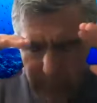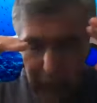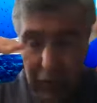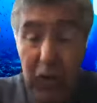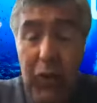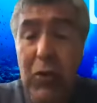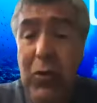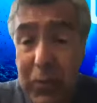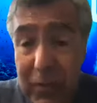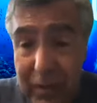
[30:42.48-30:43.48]

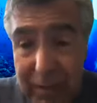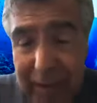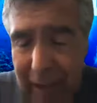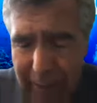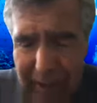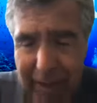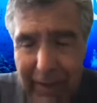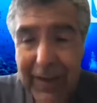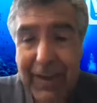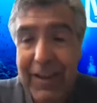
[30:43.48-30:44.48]
huge. I mean,
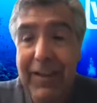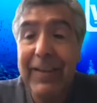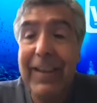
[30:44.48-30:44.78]
his